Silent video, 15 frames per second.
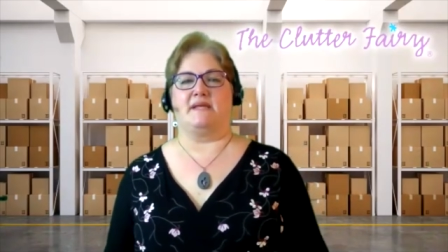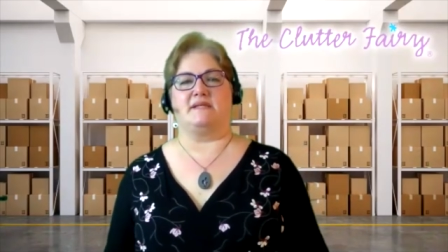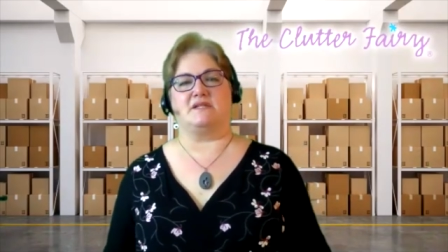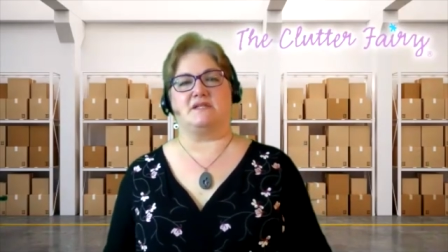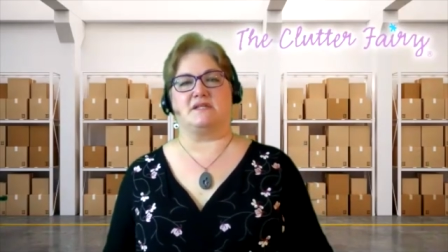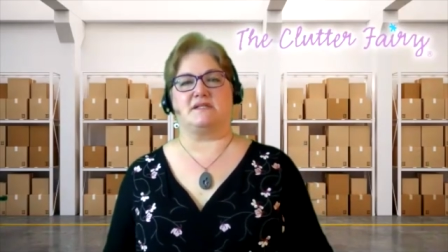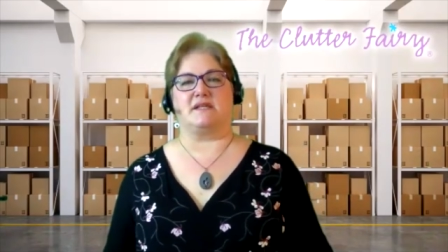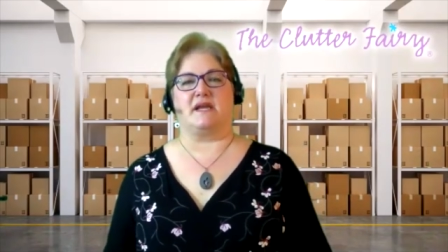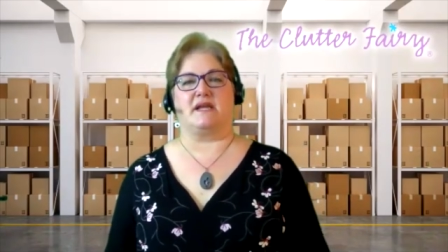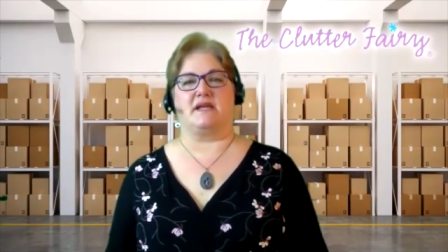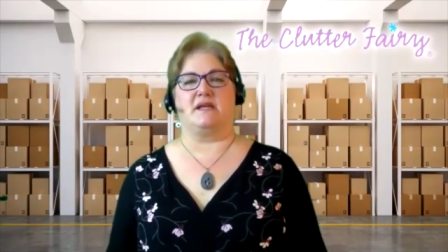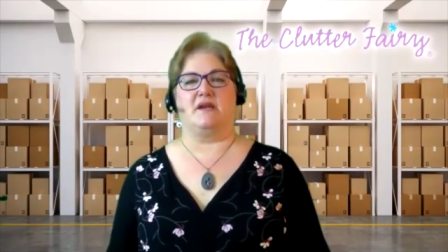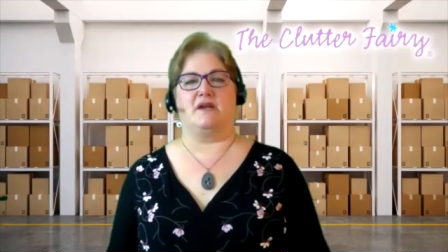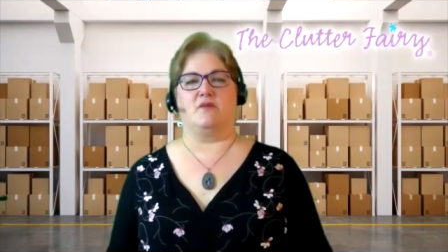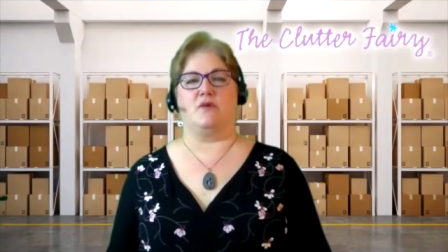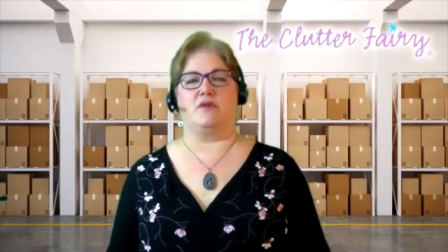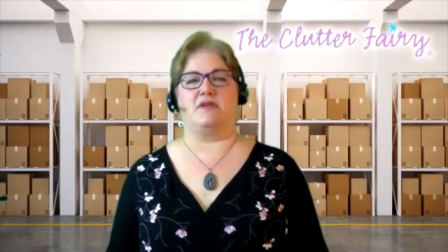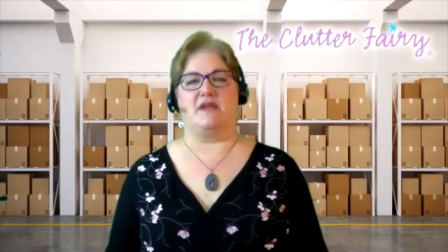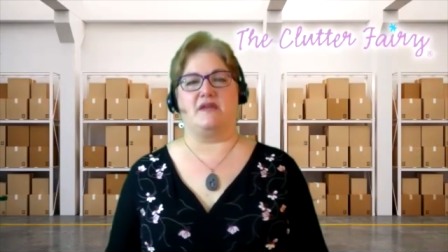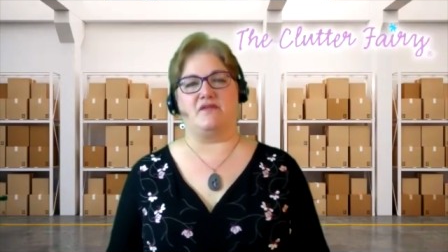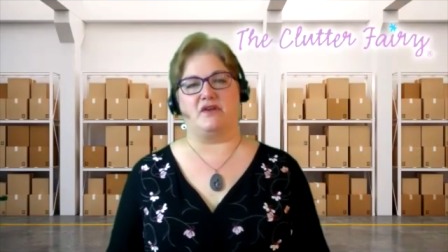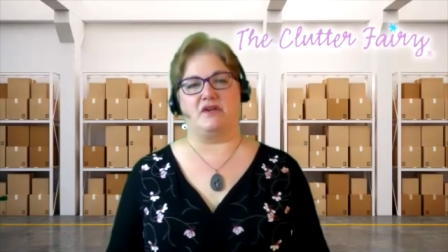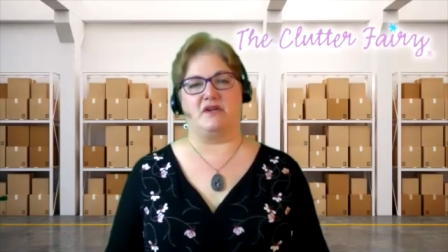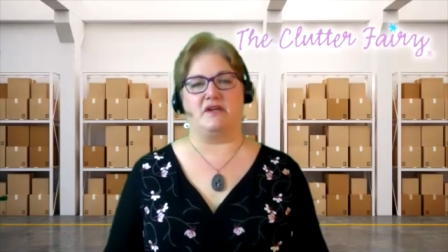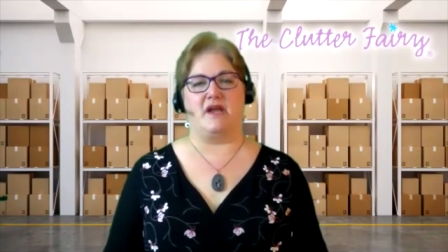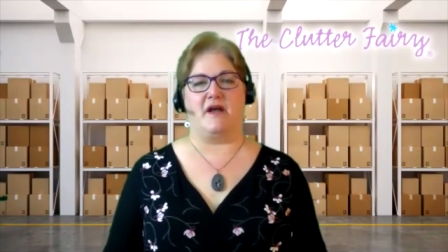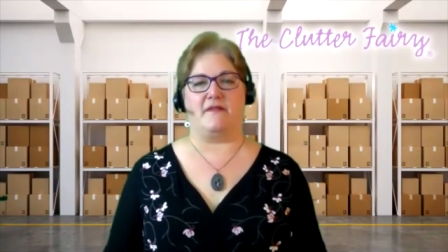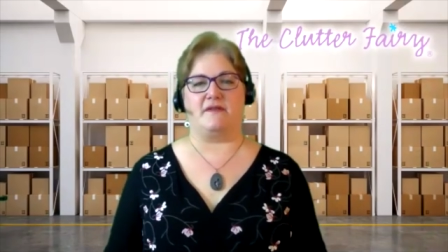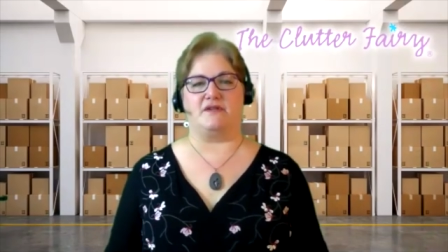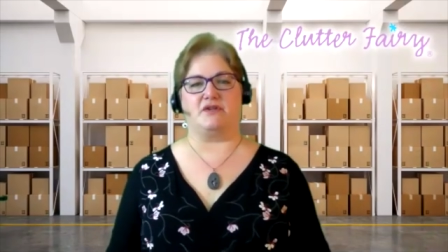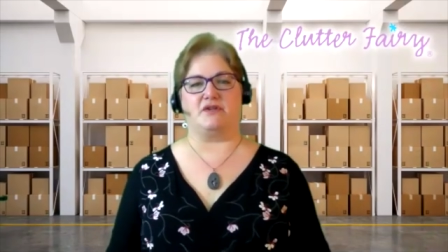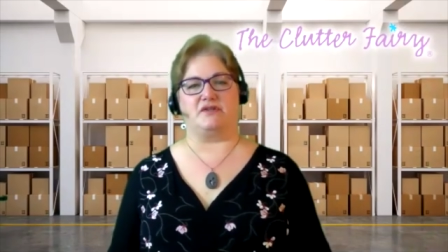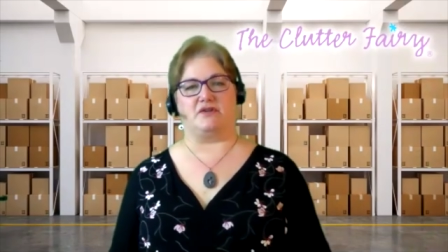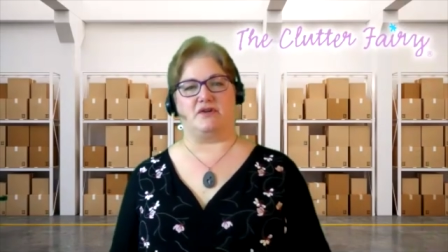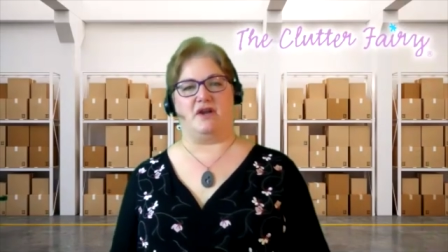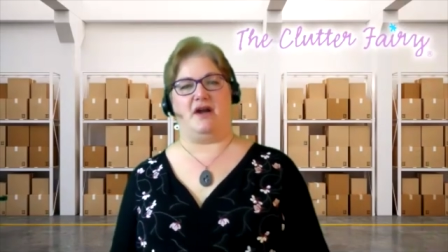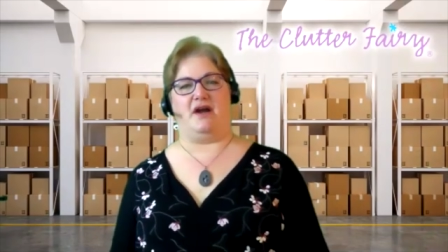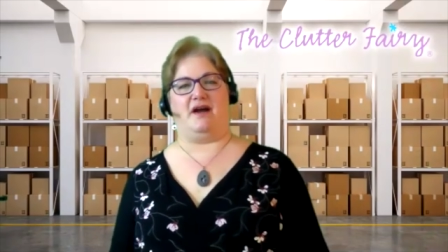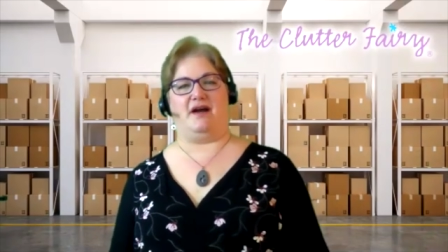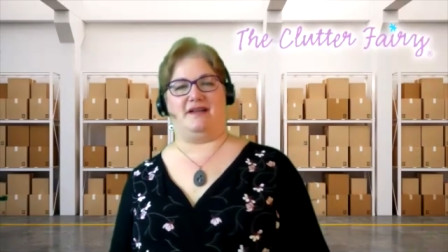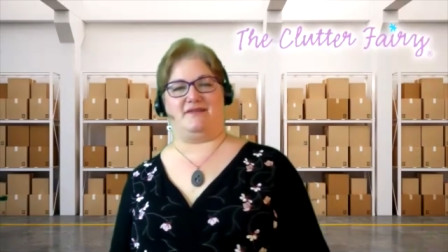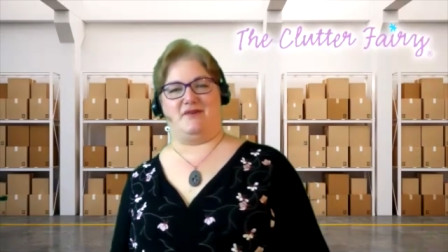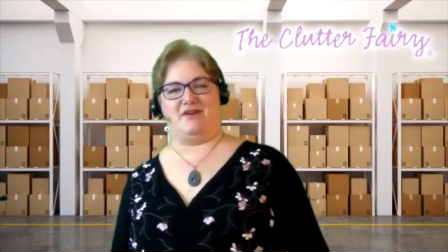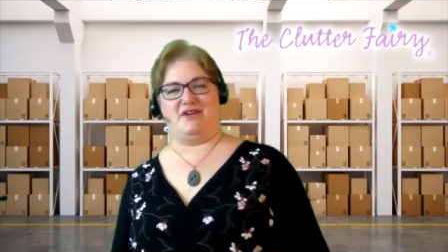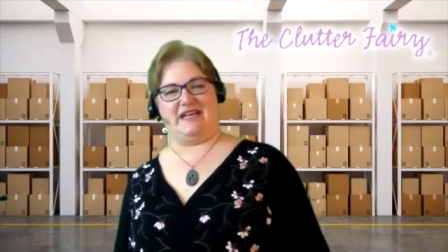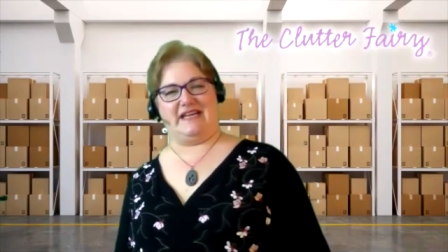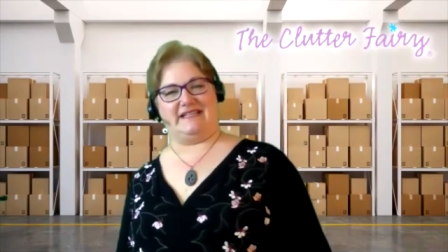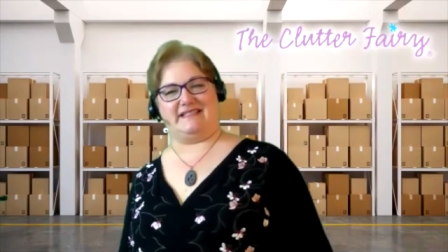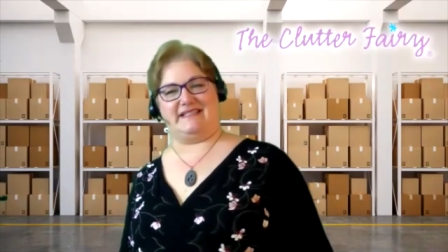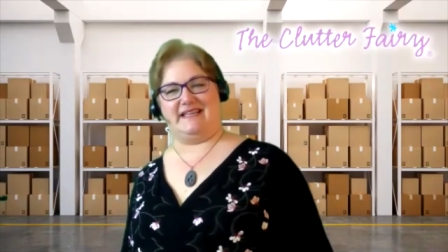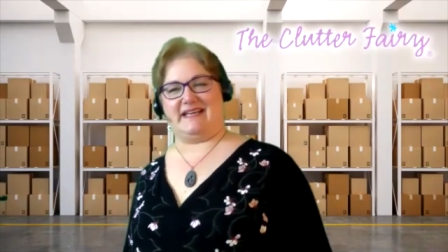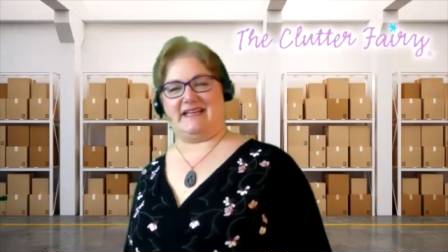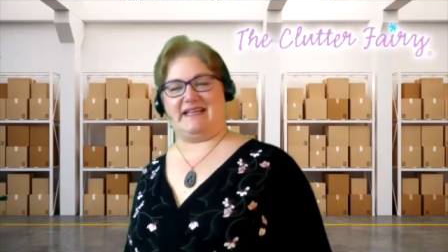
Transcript: right. Just like, you know, whether you have good health insurance or not when you get sick.